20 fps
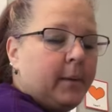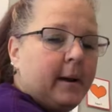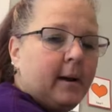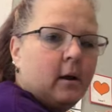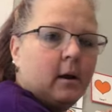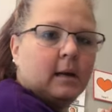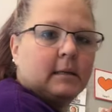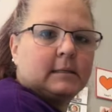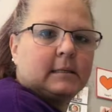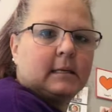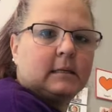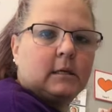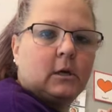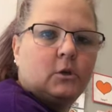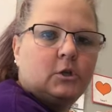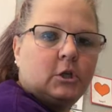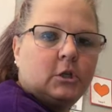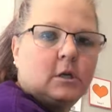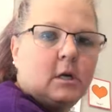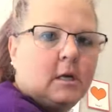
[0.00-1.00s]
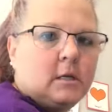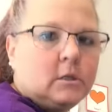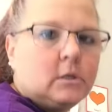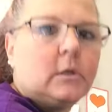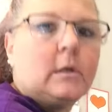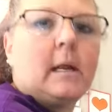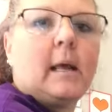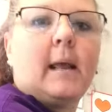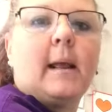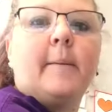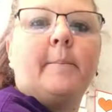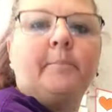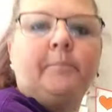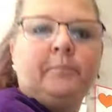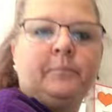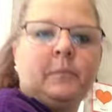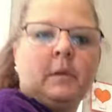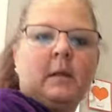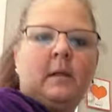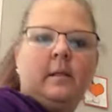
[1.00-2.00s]
parents, I told you yesterday
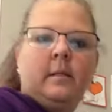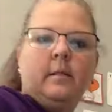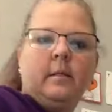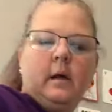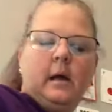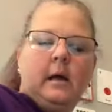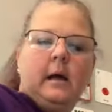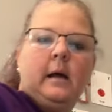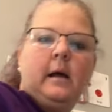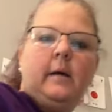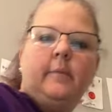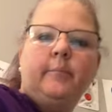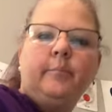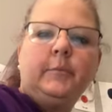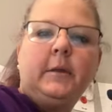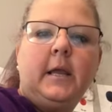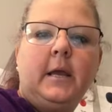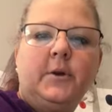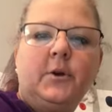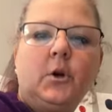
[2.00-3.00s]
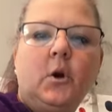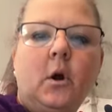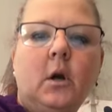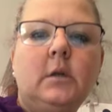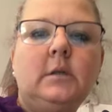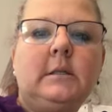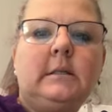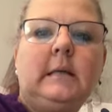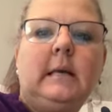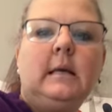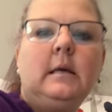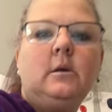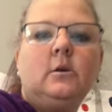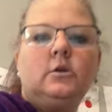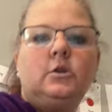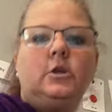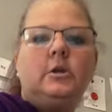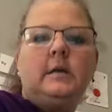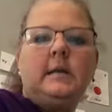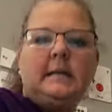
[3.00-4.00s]
um, kindergarten
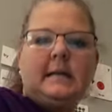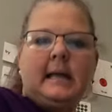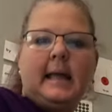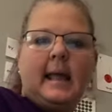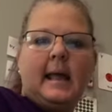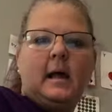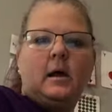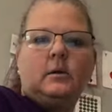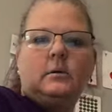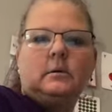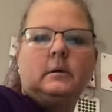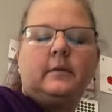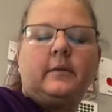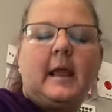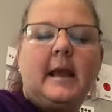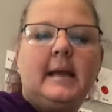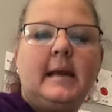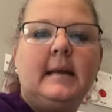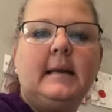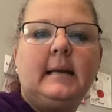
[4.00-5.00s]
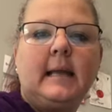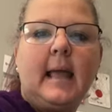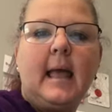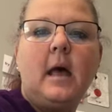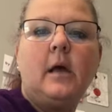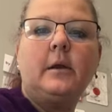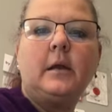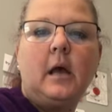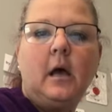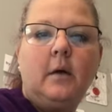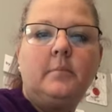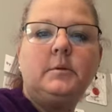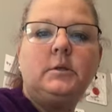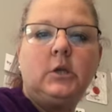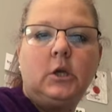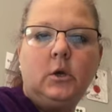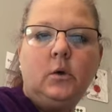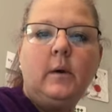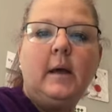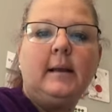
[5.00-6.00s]
skills, you need to count, they need to count up
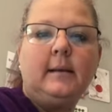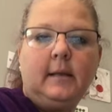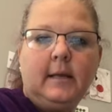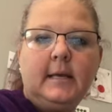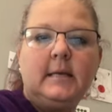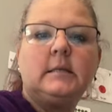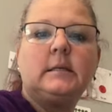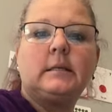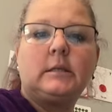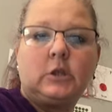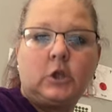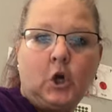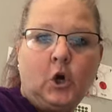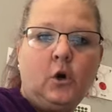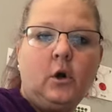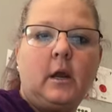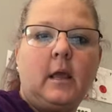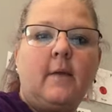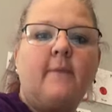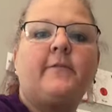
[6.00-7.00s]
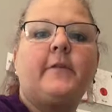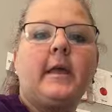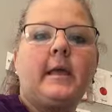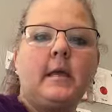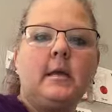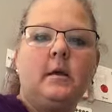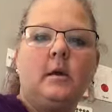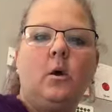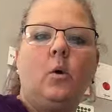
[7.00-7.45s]
to at least 30. If they can